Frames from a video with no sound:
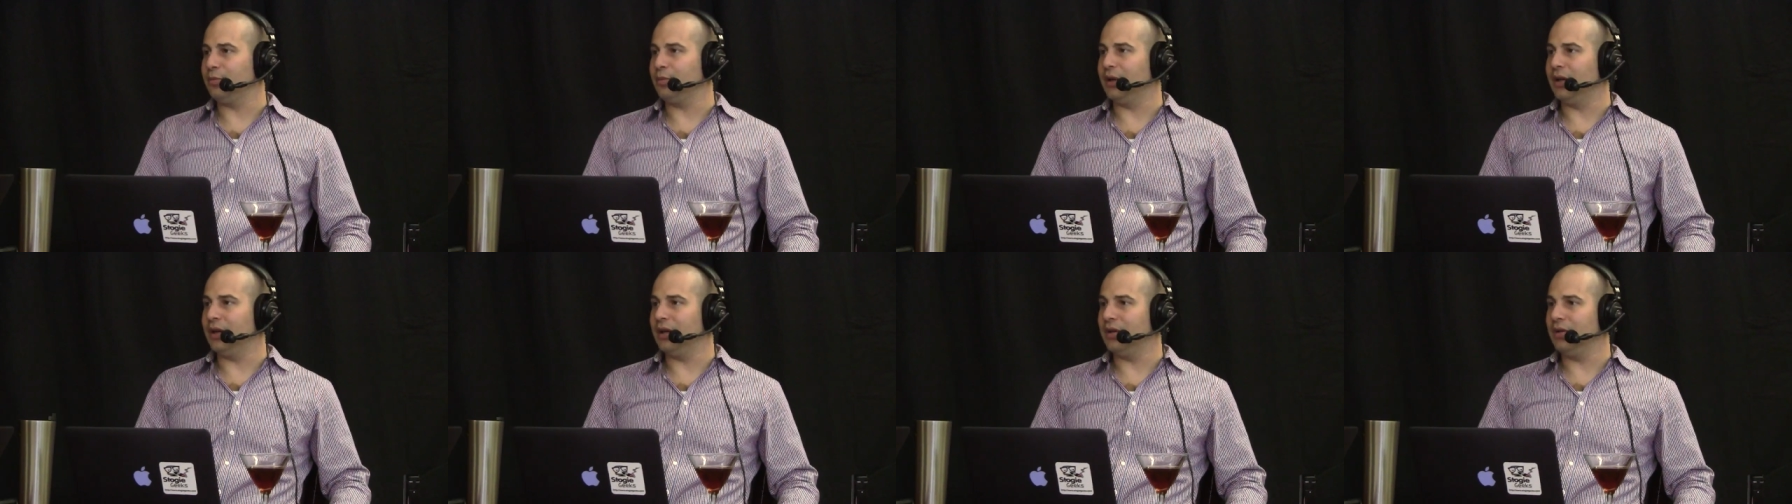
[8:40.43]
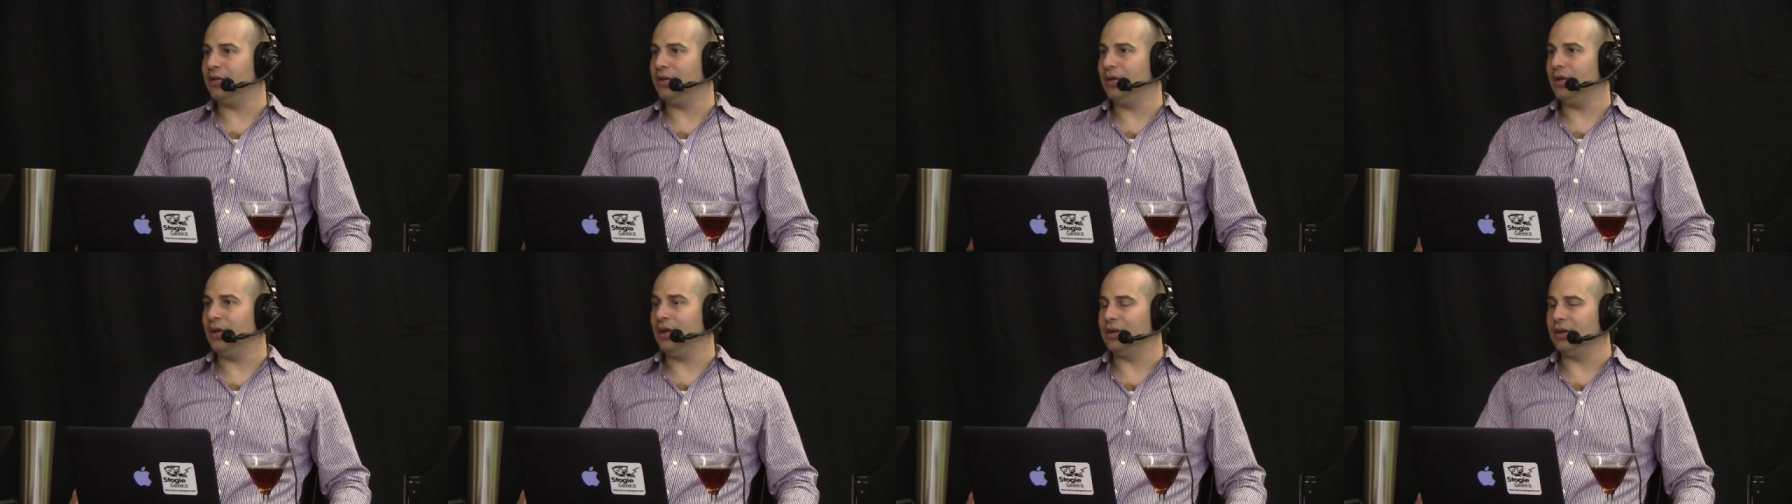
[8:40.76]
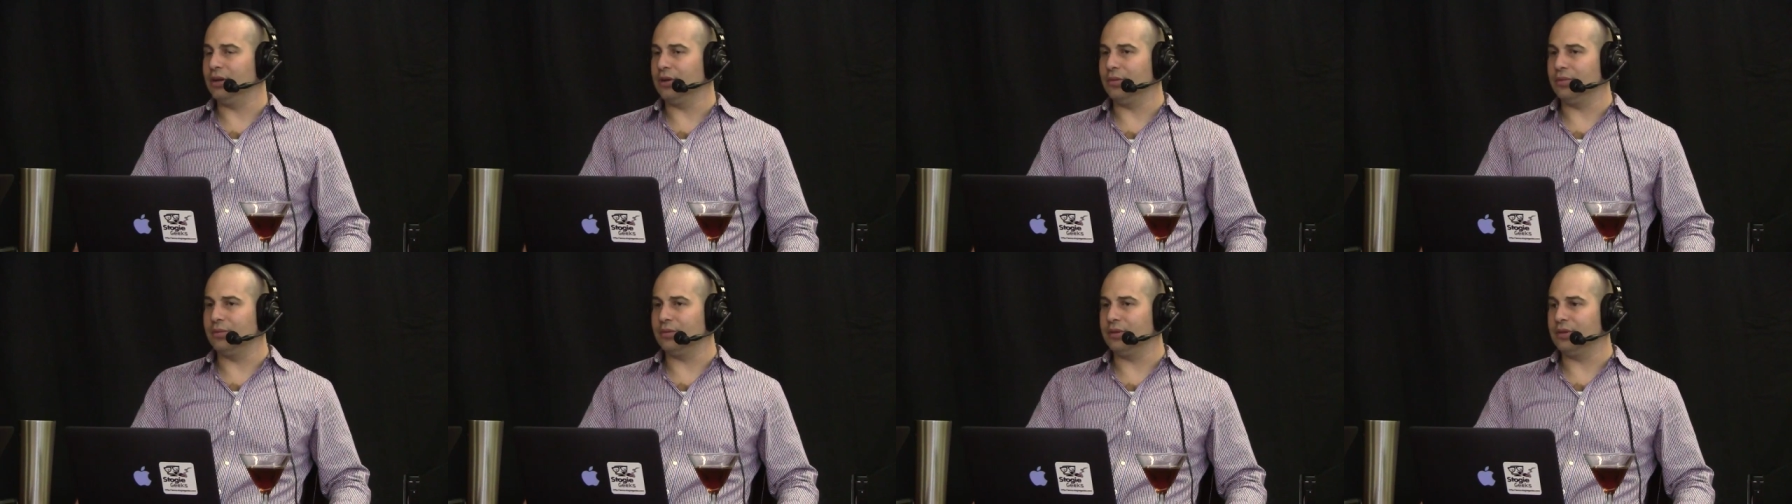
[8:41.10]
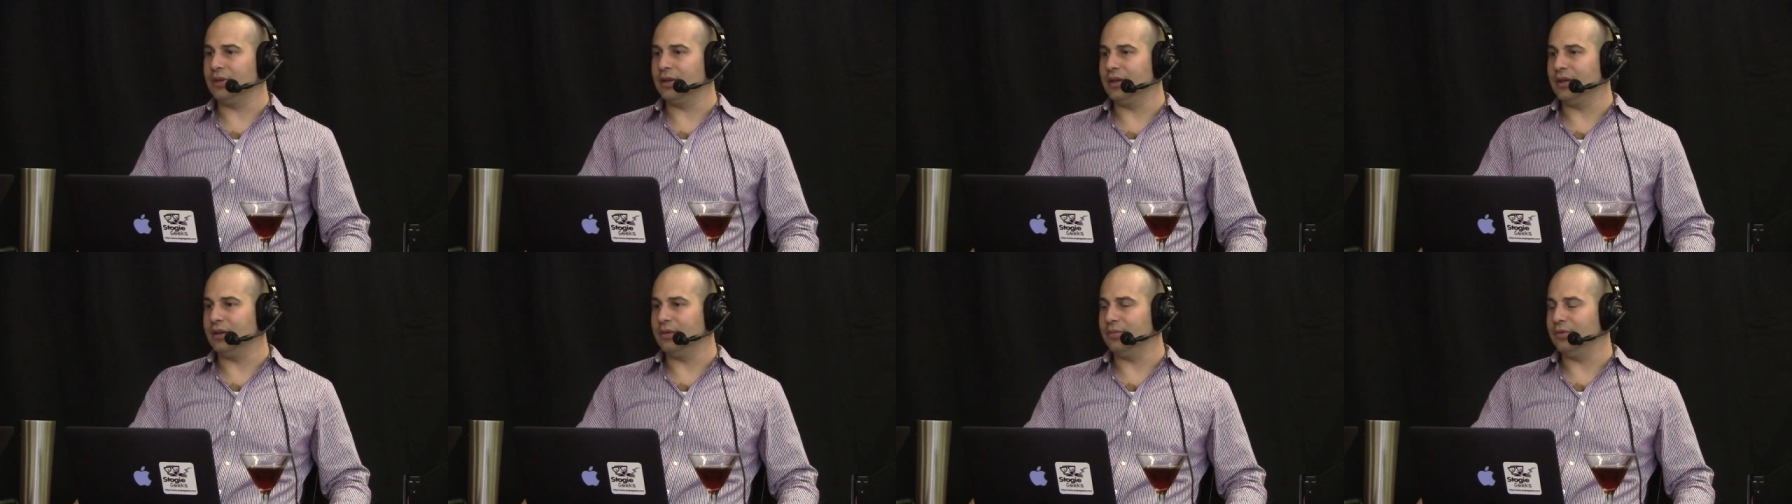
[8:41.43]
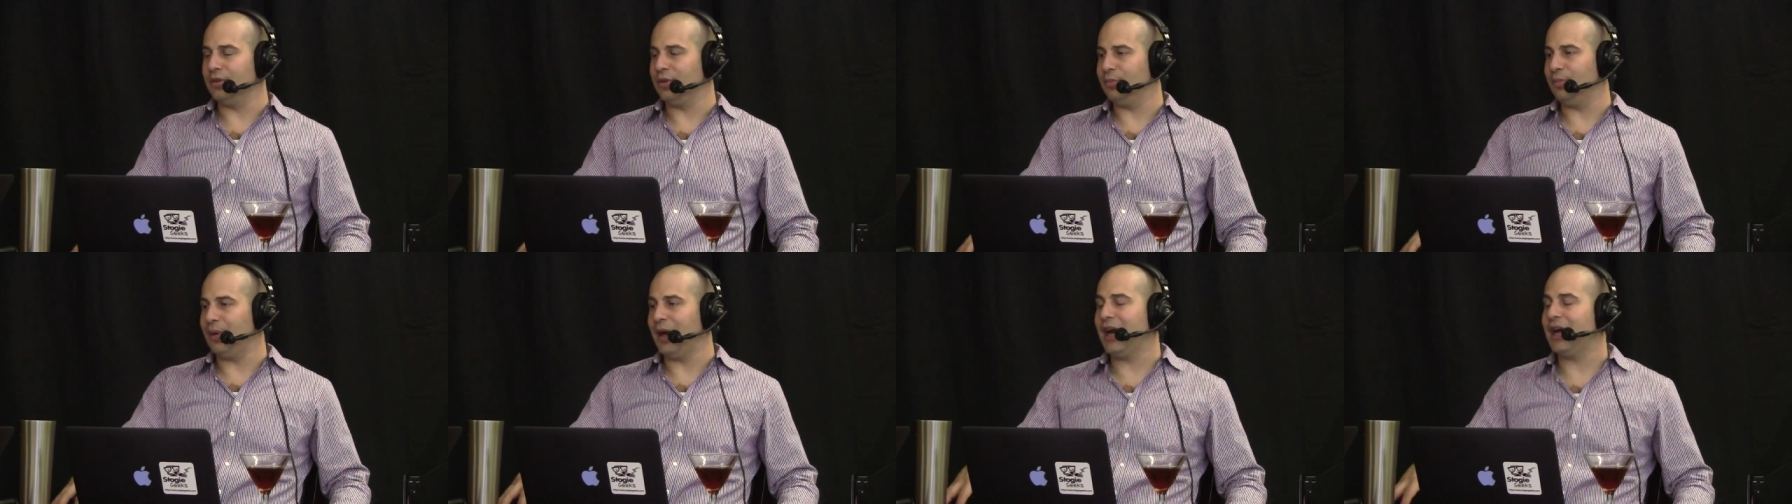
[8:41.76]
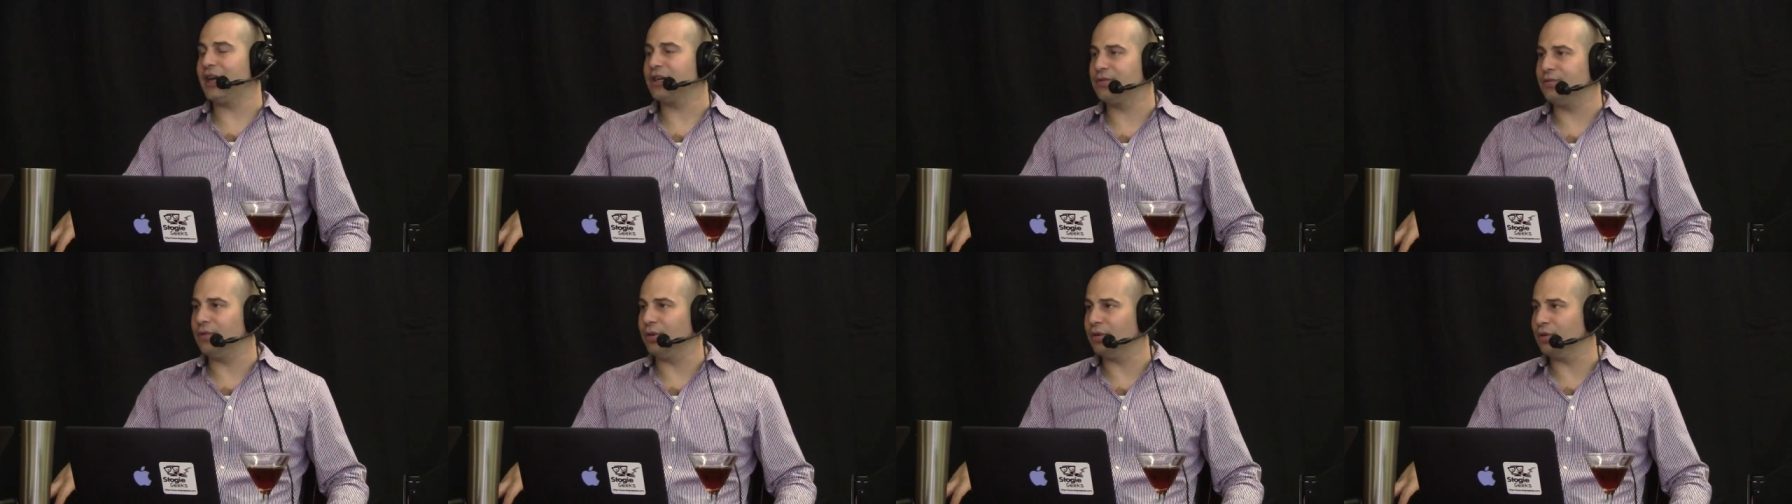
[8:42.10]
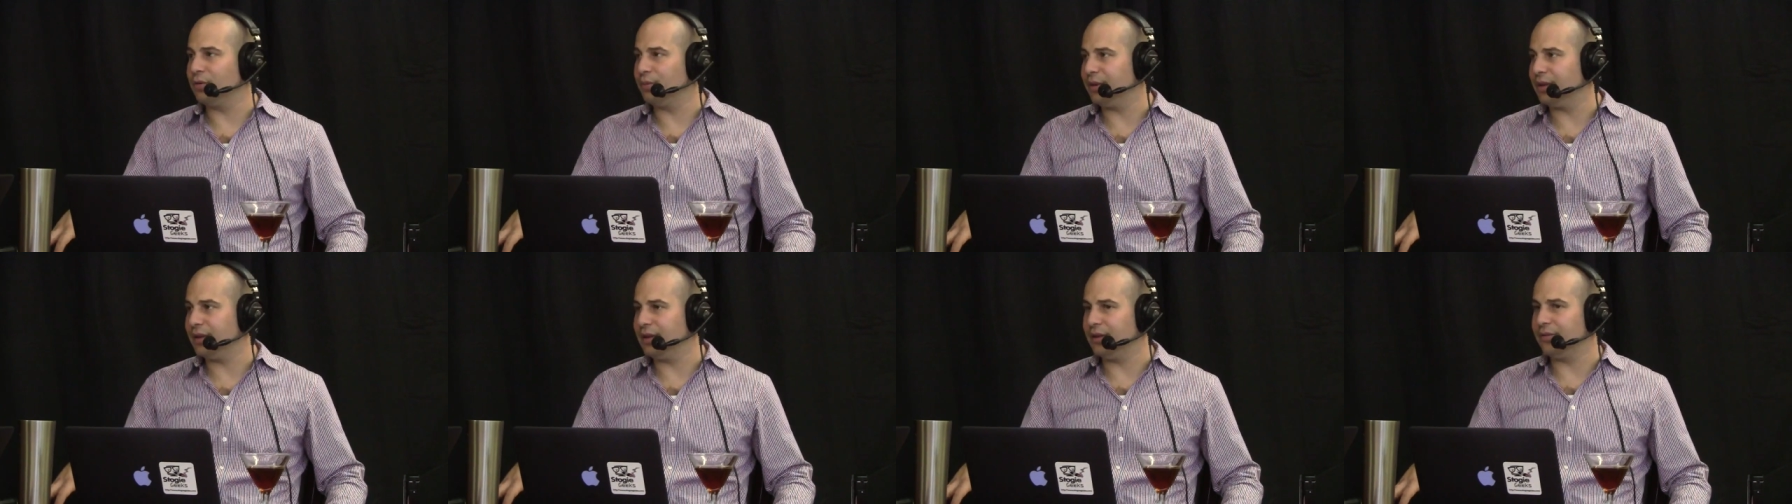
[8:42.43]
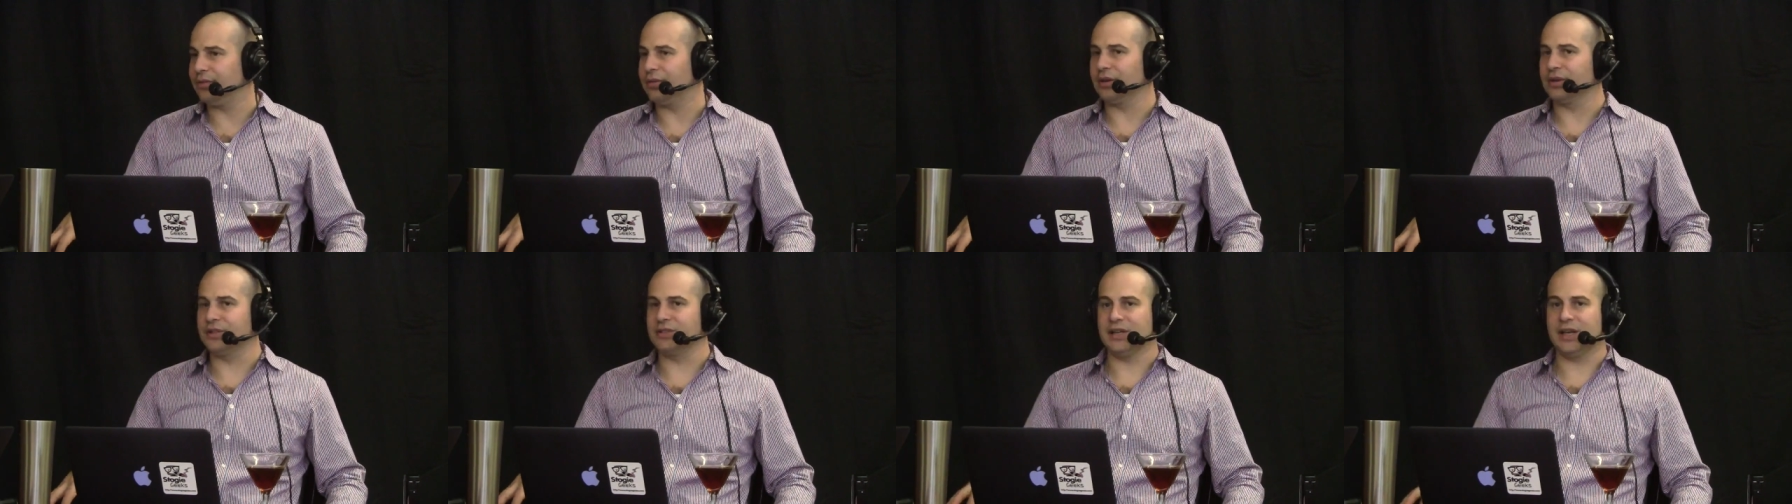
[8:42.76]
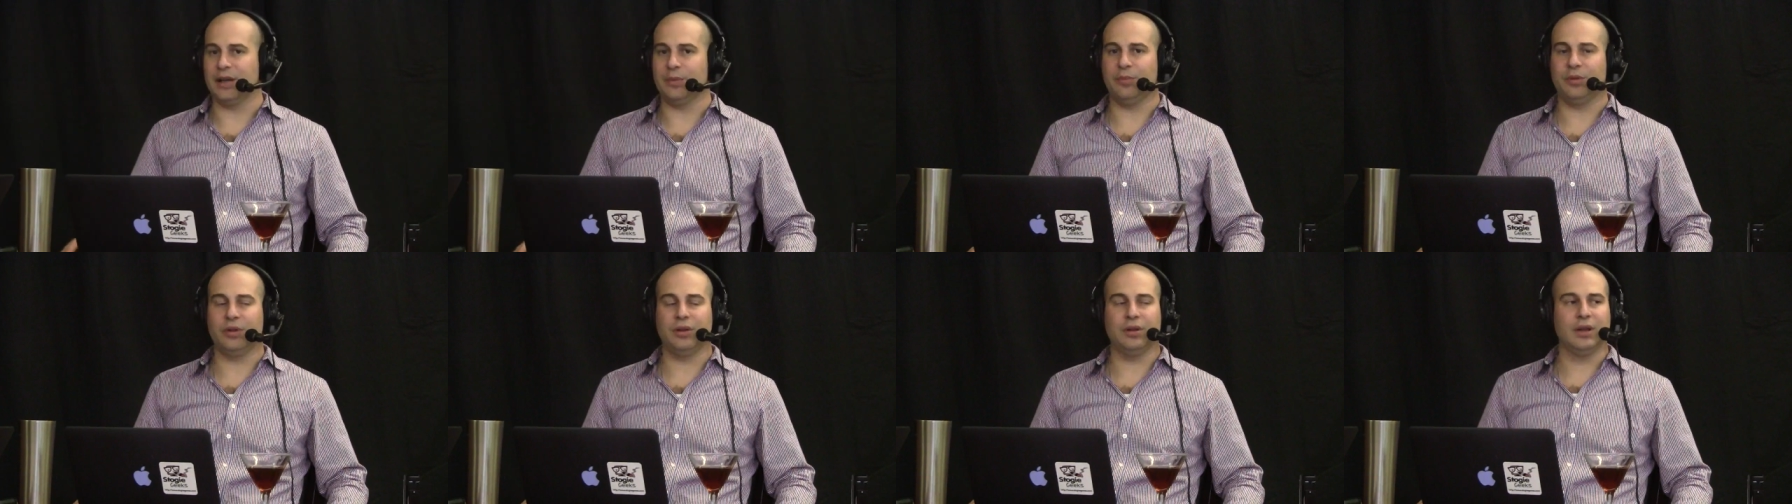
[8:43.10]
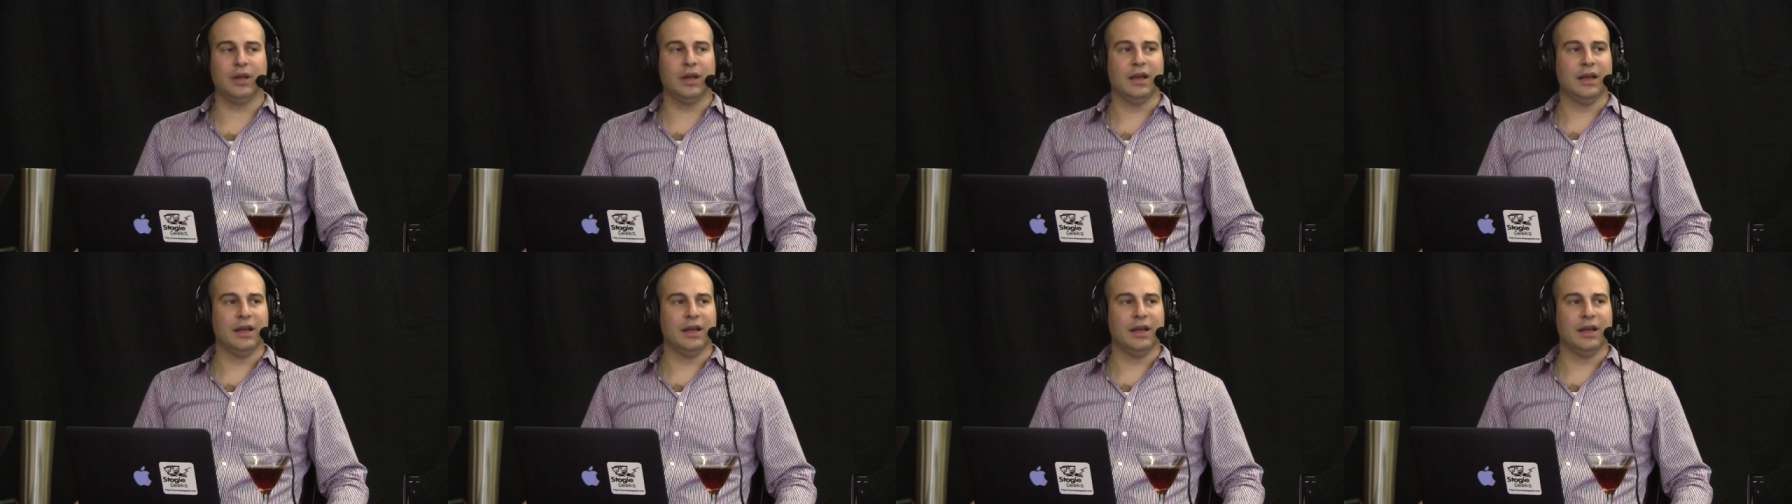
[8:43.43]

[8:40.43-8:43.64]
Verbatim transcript: but you know the the Bash vulnerability, for example.